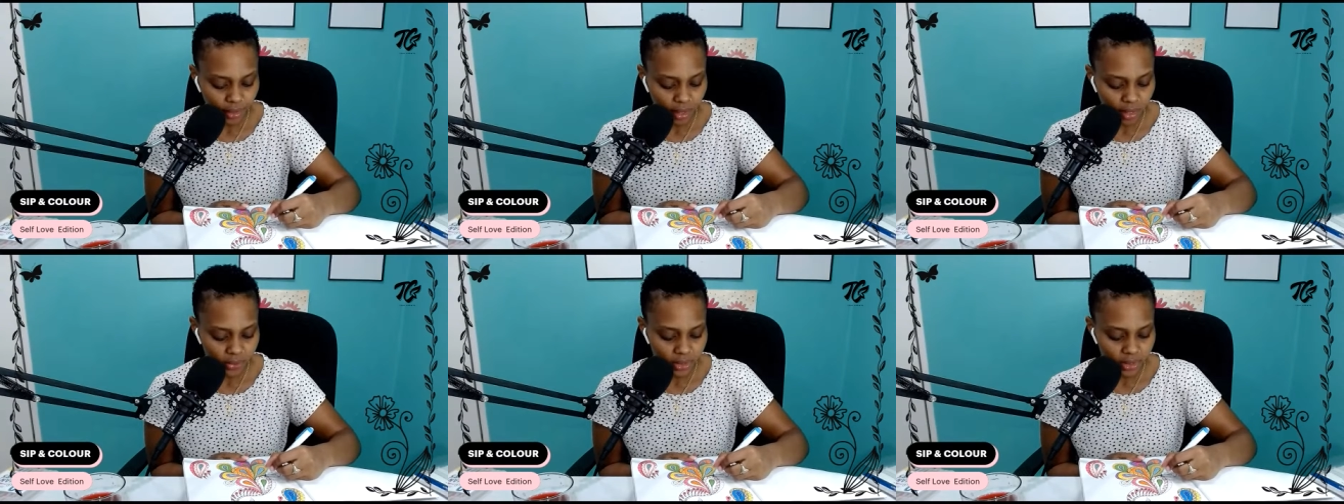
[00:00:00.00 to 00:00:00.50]

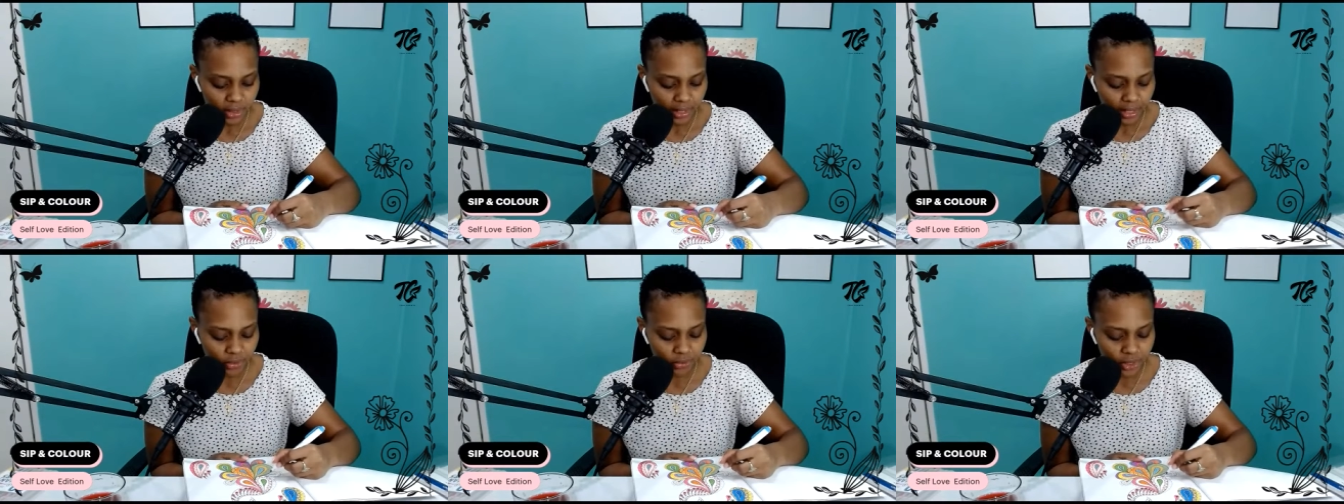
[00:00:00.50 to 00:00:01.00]
how to
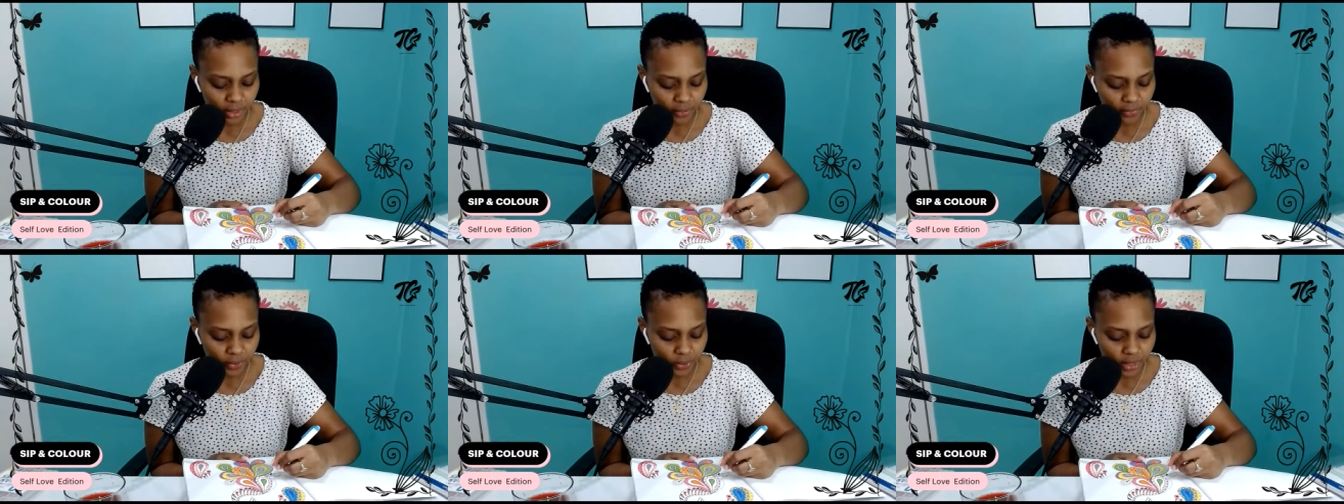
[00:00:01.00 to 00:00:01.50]
get rid
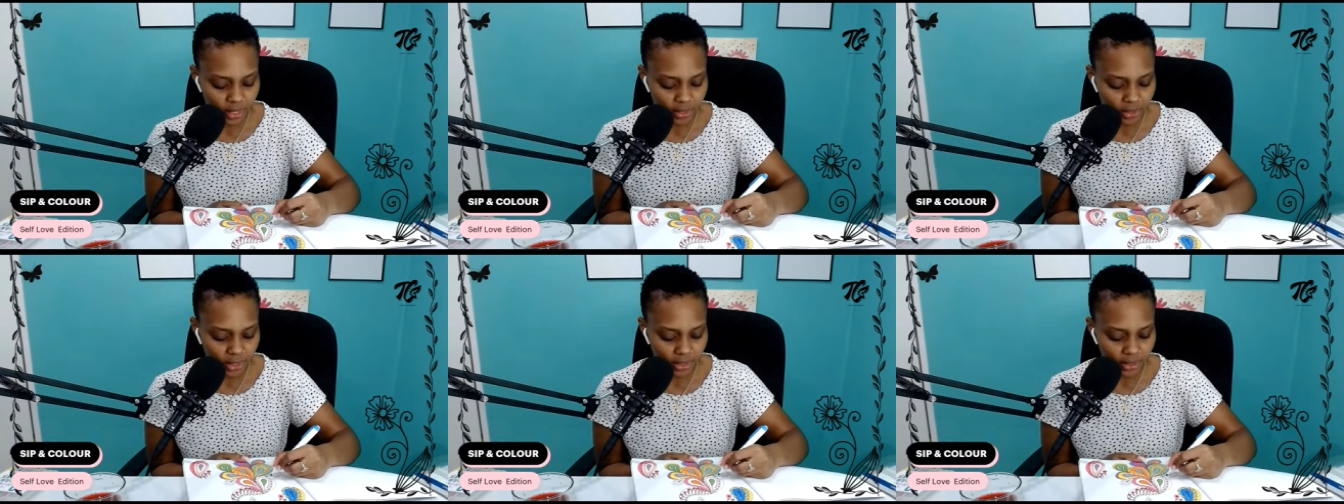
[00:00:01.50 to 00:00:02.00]
of those
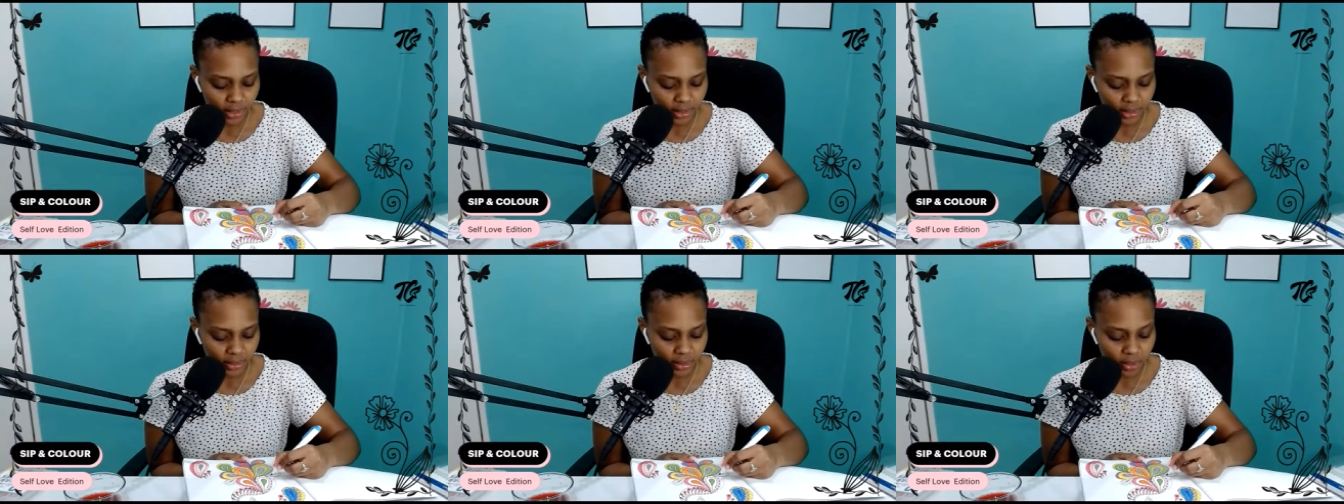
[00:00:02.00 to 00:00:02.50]
energetic
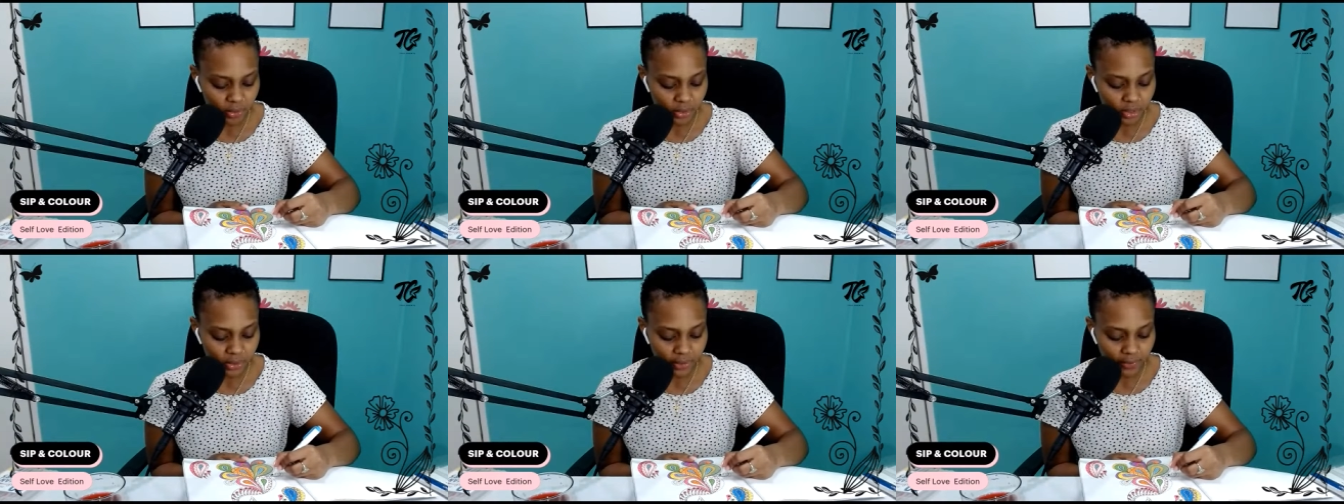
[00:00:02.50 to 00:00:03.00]
leaks, how
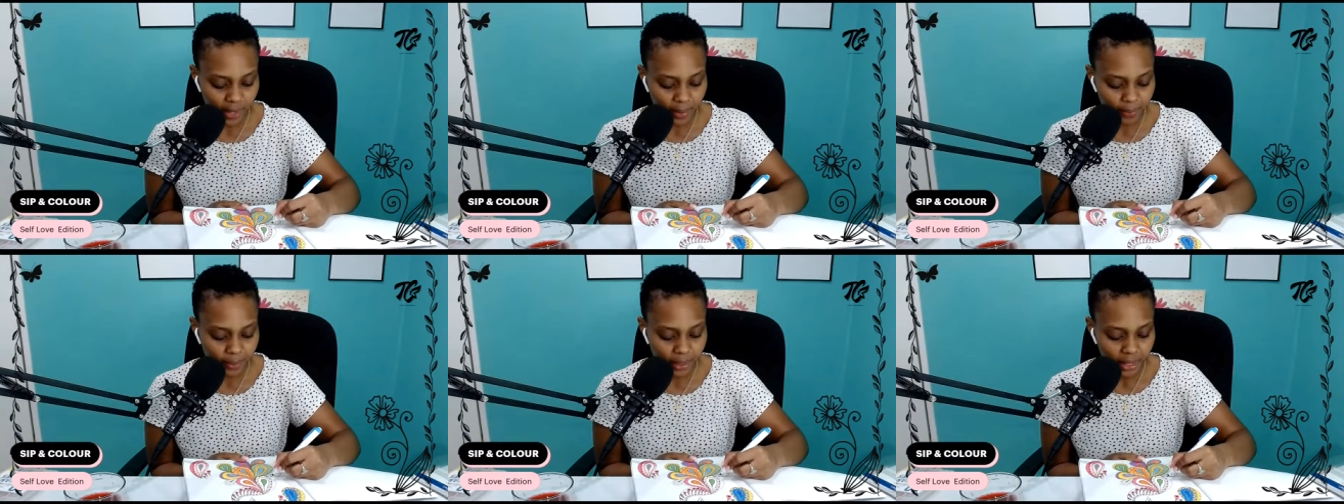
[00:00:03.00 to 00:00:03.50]
to
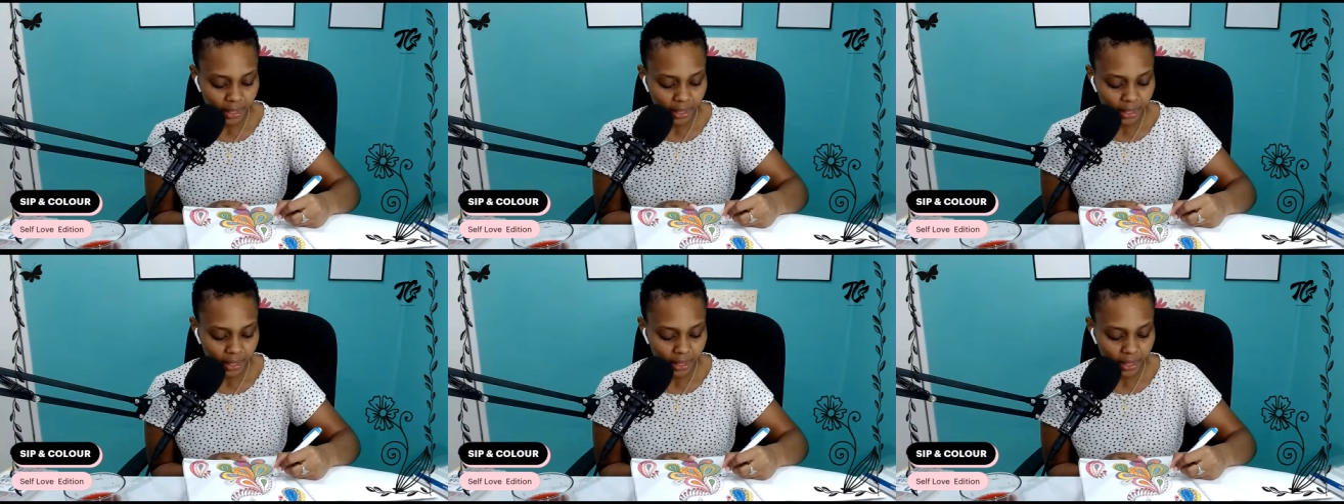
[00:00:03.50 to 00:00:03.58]
revamp